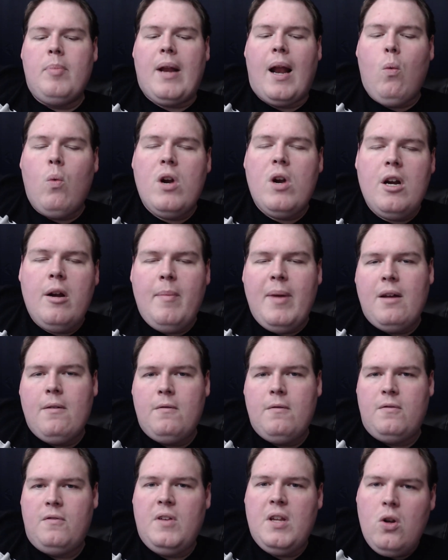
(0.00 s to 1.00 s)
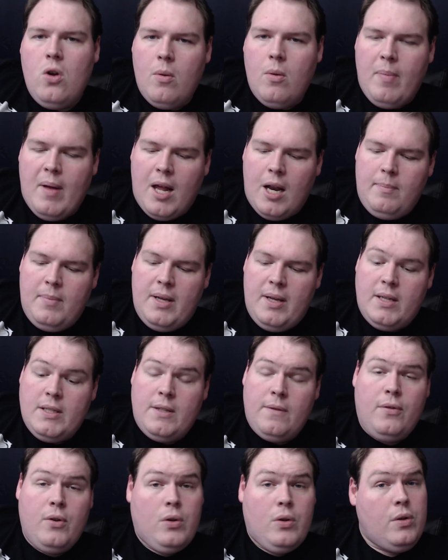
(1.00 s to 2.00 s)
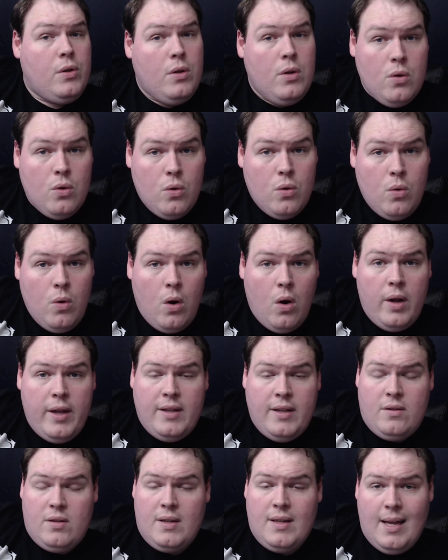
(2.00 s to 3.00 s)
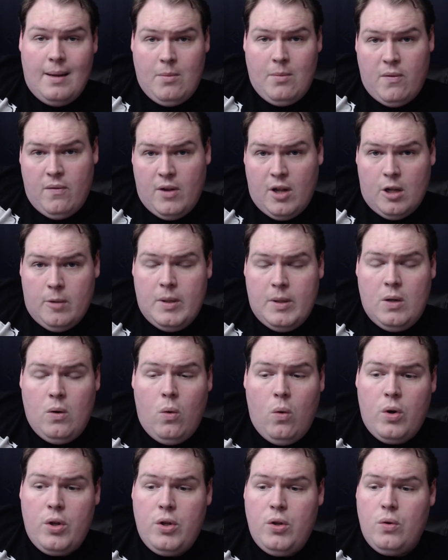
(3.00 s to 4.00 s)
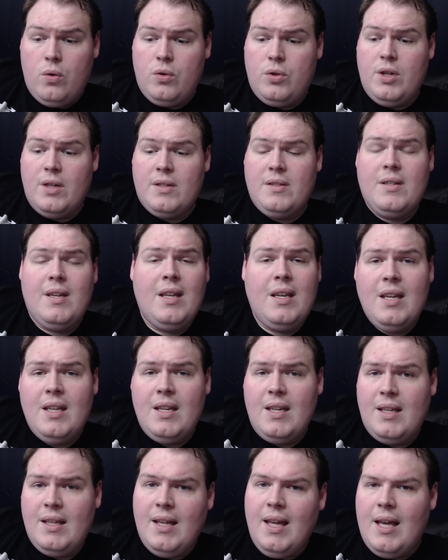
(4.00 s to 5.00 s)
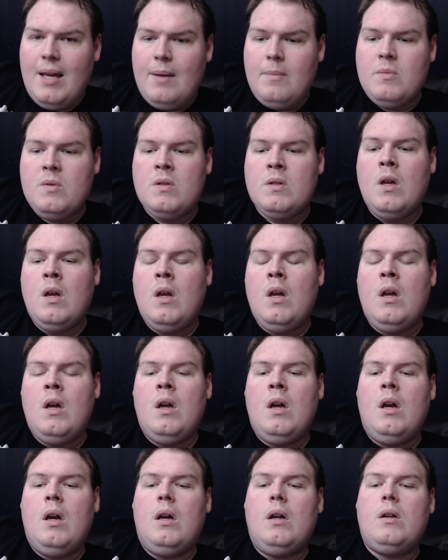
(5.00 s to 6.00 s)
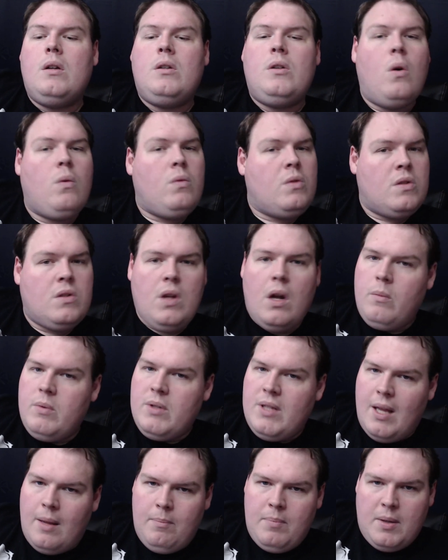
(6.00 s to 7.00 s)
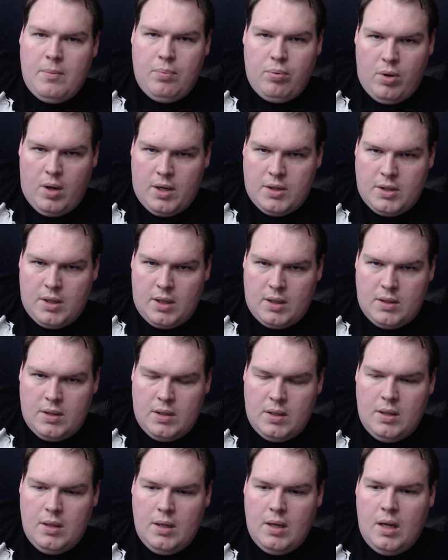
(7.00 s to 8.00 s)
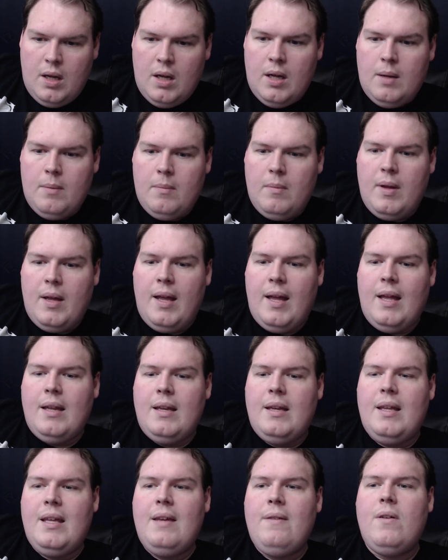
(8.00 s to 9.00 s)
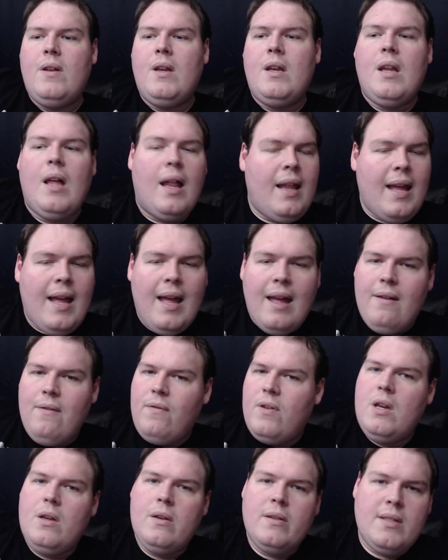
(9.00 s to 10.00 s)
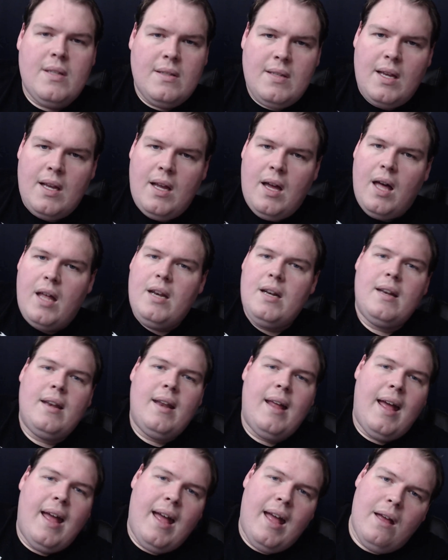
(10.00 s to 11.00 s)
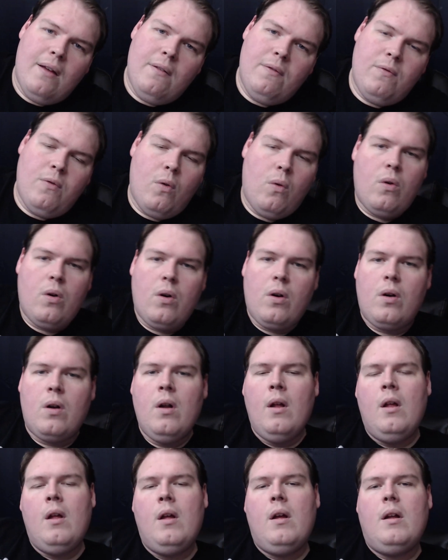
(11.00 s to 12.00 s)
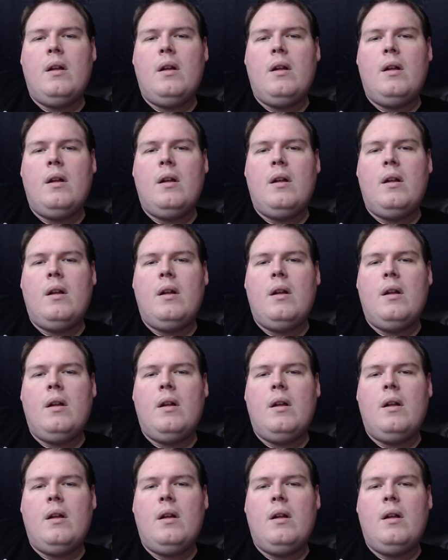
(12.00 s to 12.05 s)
but I wanted to make a video about it because if you're new to game development or you're just getting into games, don't start with that big project. Um, and even like I have videos that say cut it in half or